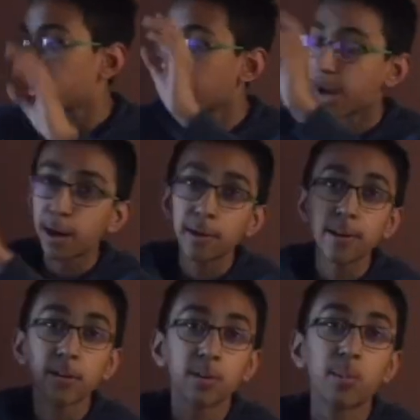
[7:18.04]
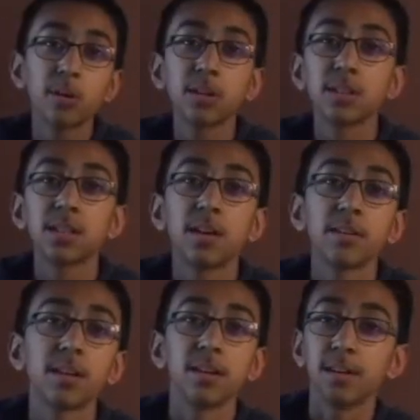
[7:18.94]
We're hiring reporters
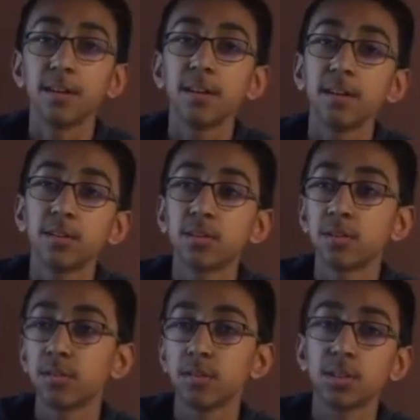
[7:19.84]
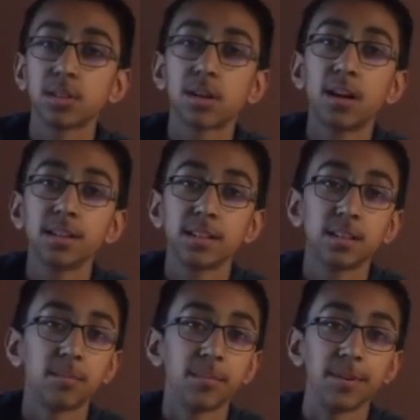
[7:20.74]
down here, so just call
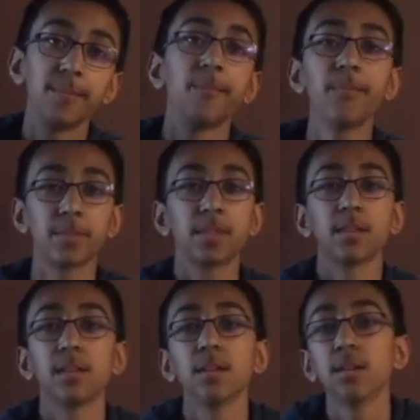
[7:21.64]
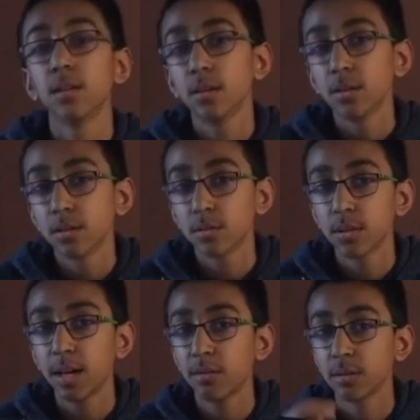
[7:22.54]
this number. So
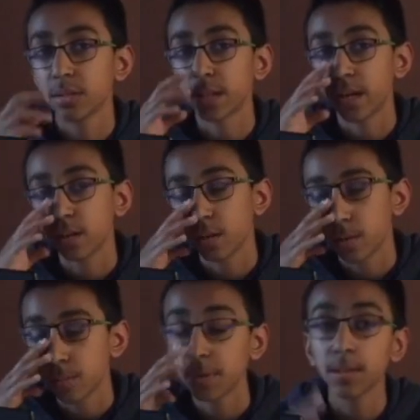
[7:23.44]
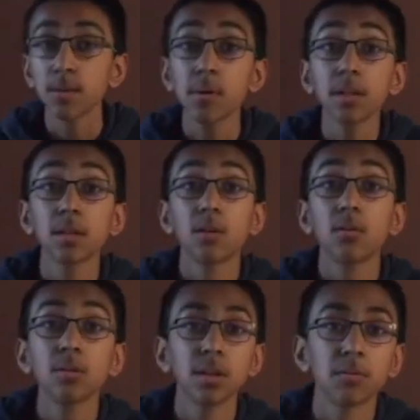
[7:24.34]
that was sad. But they weren't the
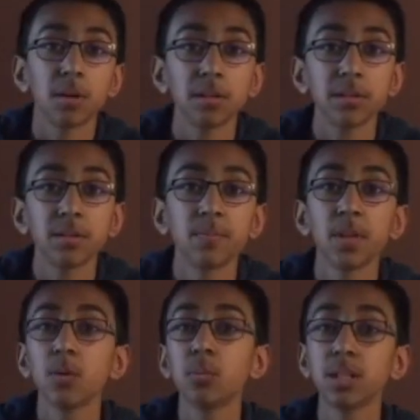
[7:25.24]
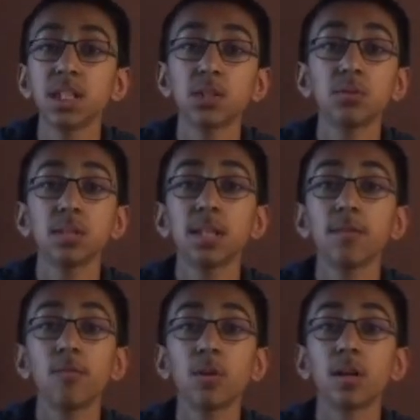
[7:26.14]
only ones. We just
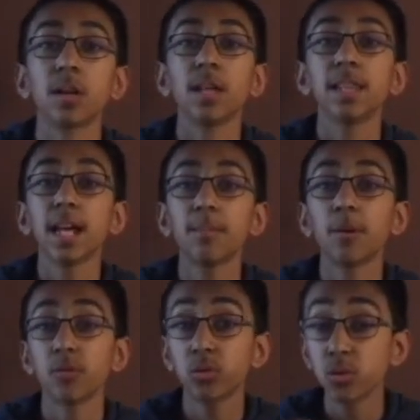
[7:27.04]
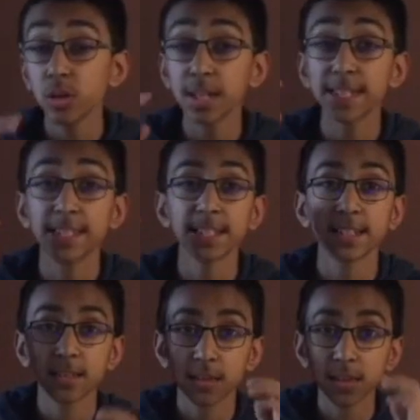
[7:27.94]
received word that about
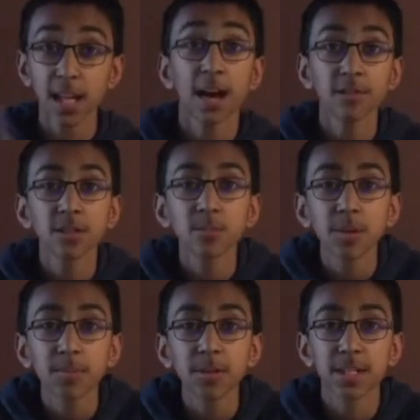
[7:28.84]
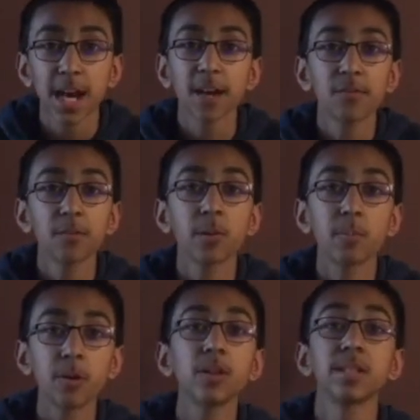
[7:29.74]
36,000 people died from the
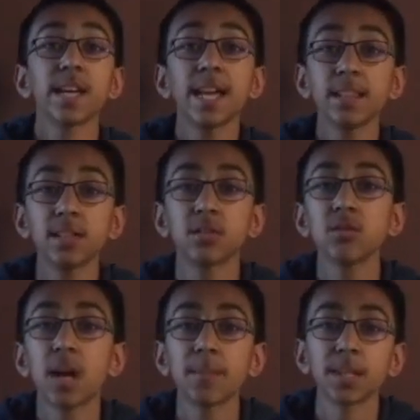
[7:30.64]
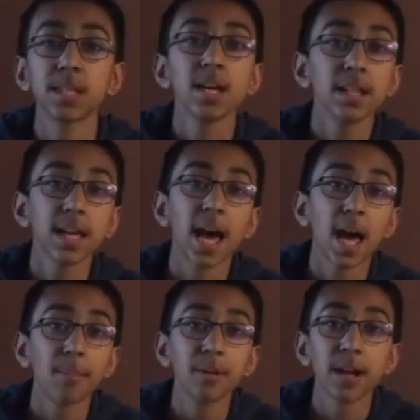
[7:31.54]
burns and the tsunamis that
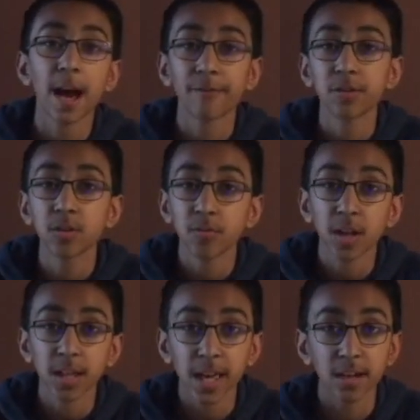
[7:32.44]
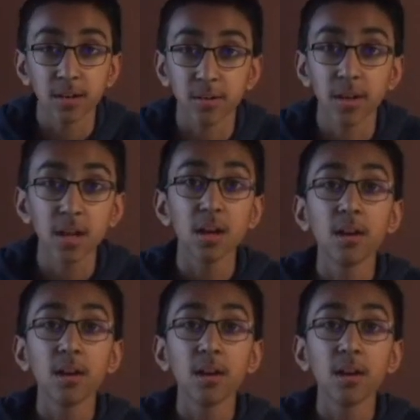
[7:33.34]
happened after the volcano.